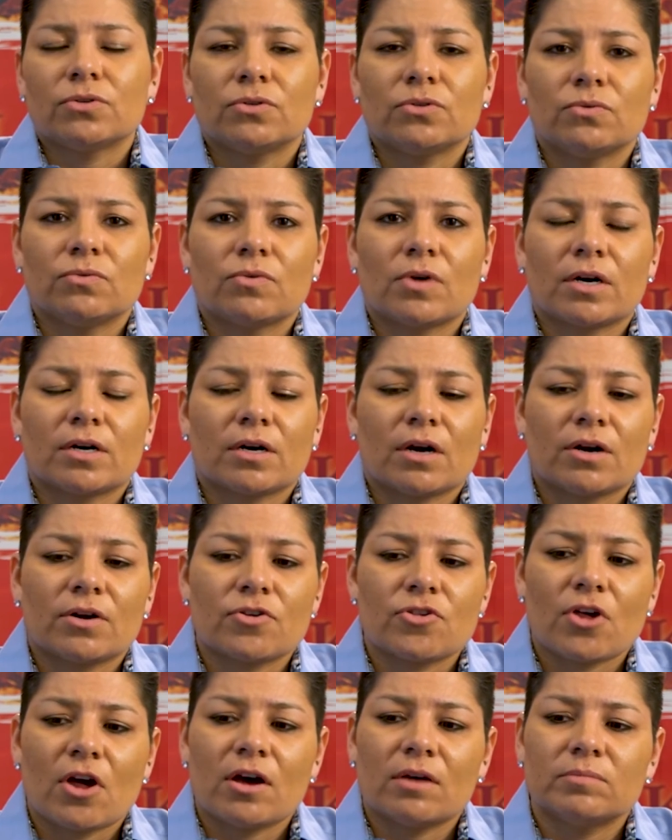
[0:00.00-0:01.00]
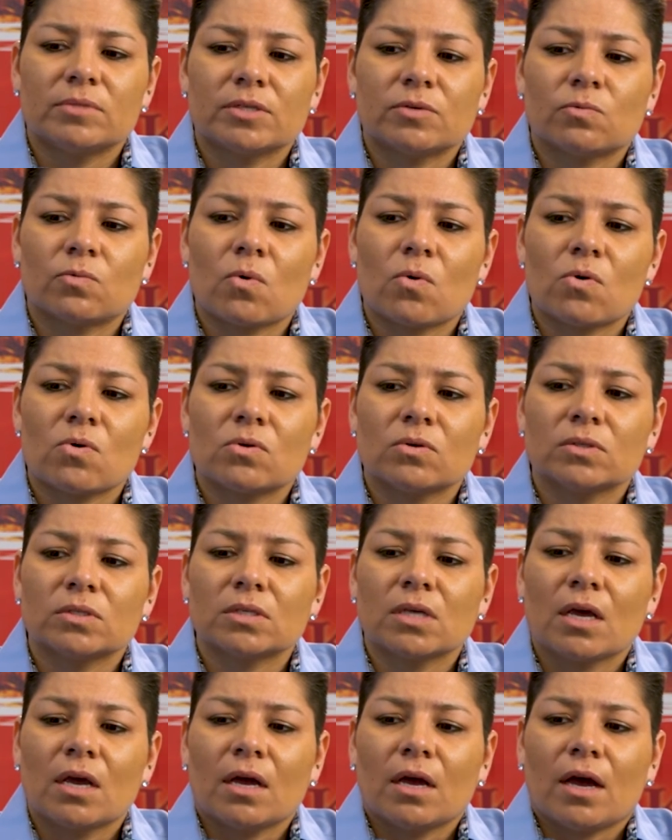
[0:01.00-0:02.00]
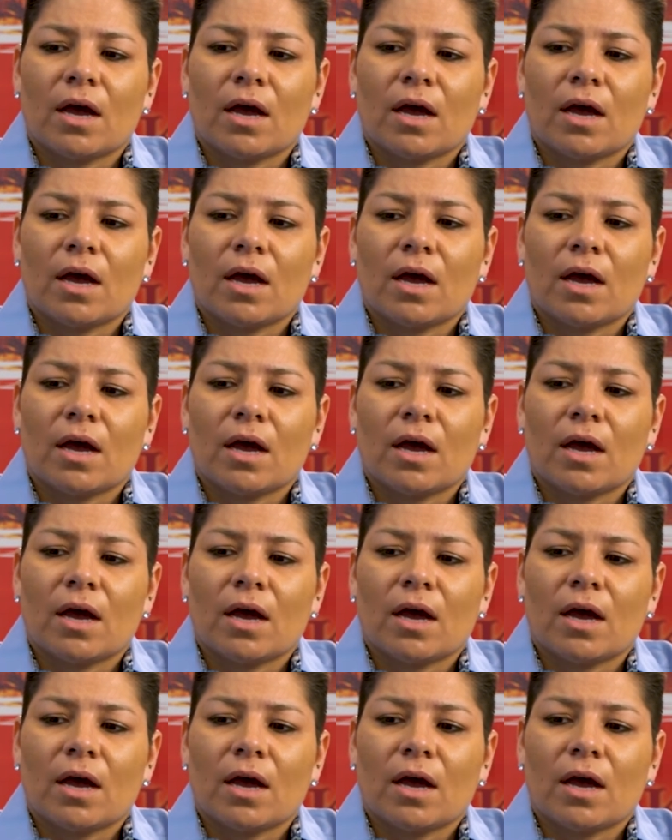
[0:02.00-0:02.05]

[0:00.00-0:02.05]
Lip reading: to do our jobs and roles.